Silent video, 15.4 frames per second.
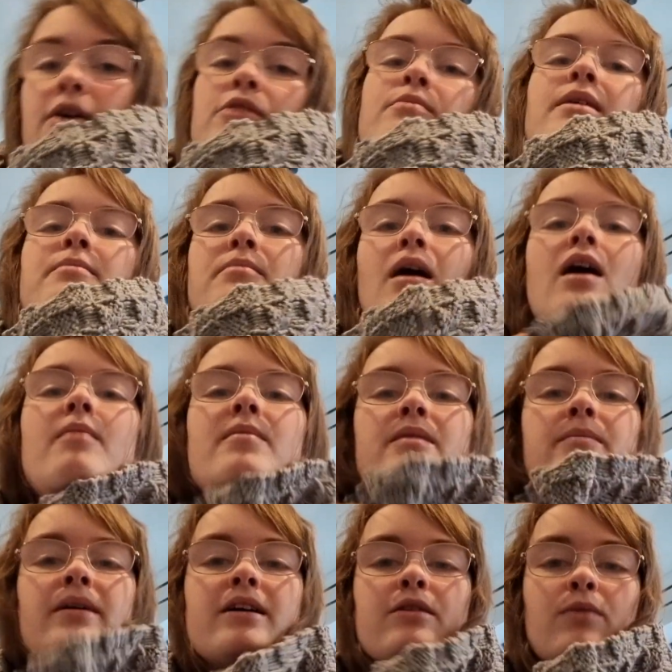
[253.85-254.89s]
my mom and
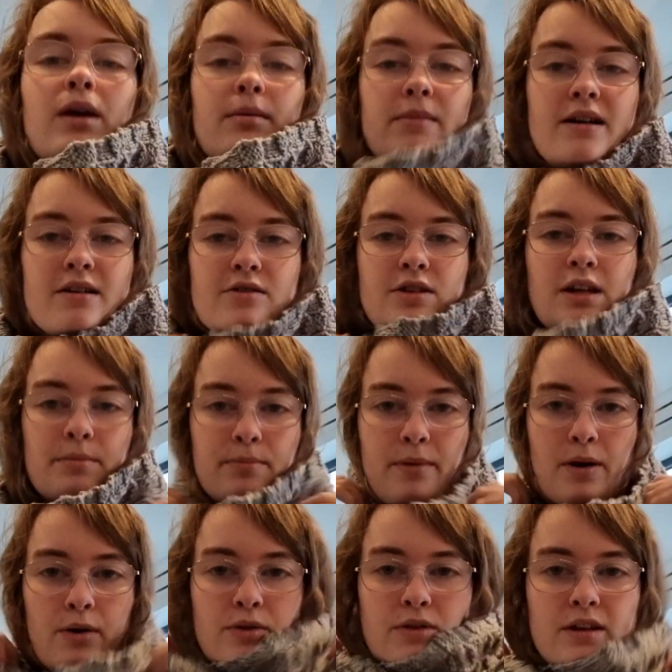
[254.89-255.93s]
my grandma, so they
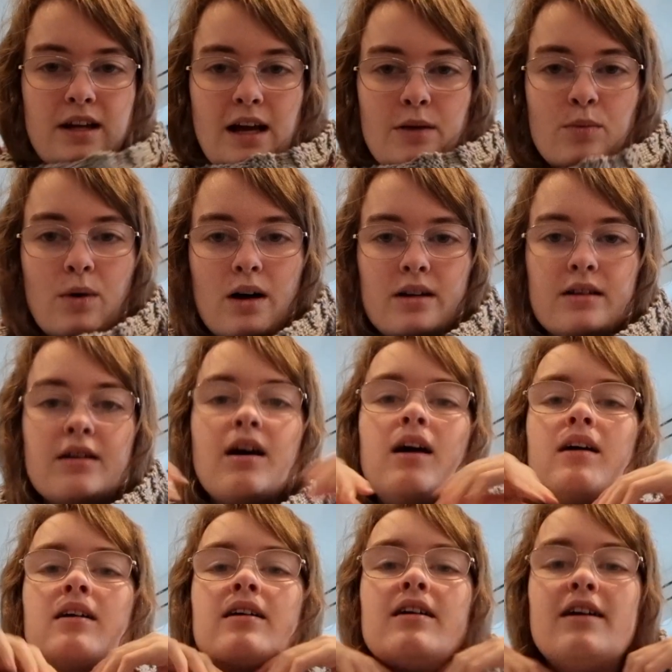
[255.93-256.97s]
both get one.
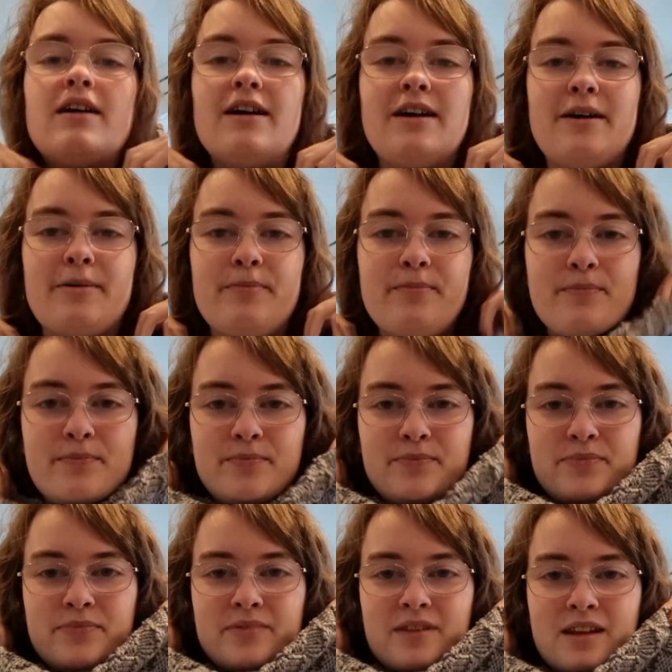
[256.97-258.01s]
Yeah,
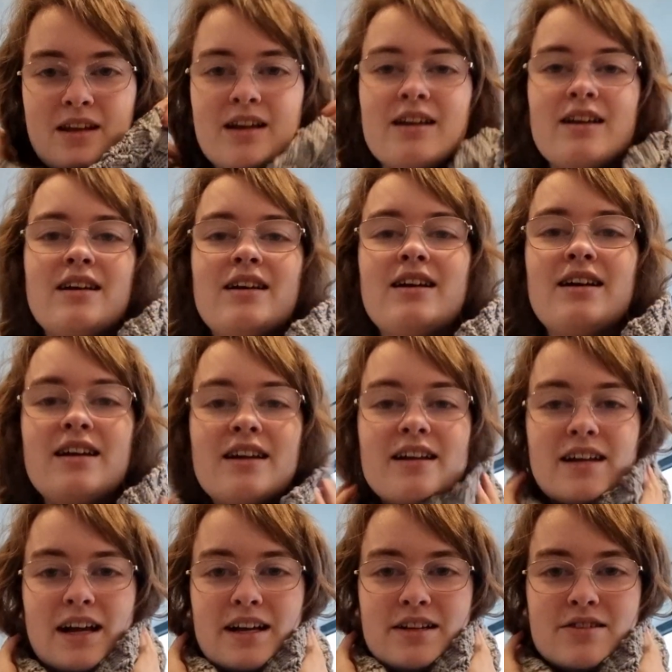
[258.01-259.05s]

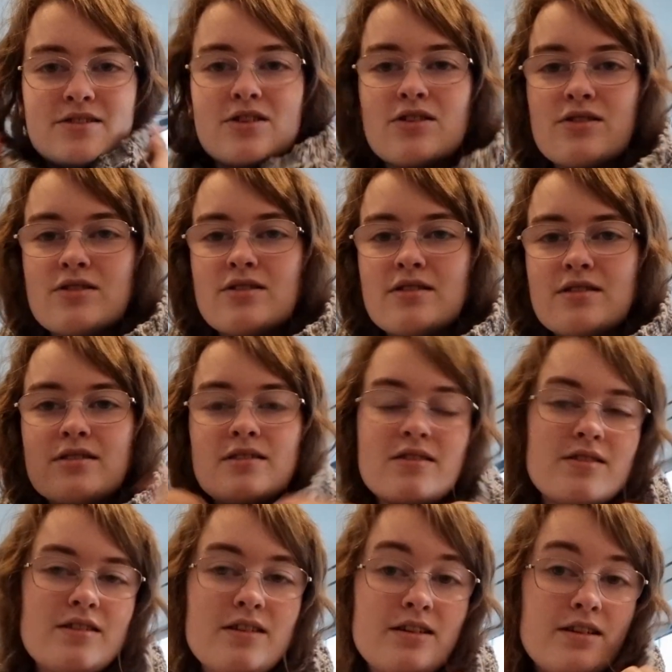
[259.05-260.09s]
it's just
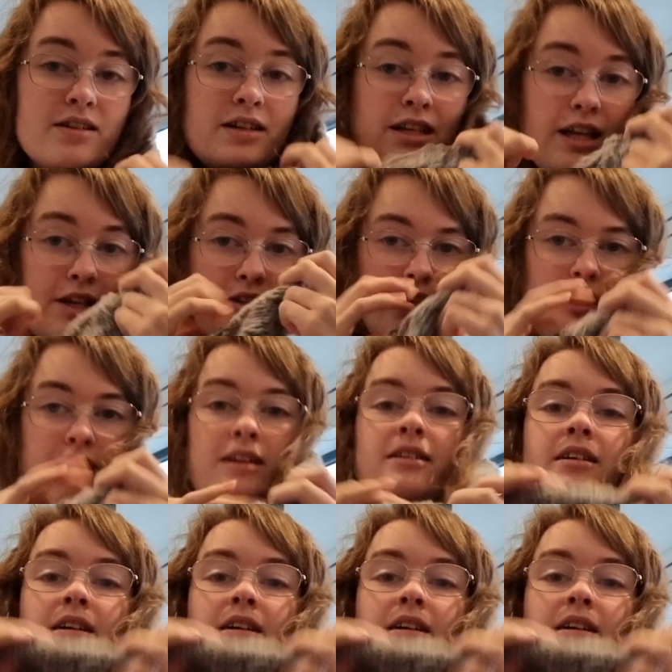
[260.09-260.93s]
an easy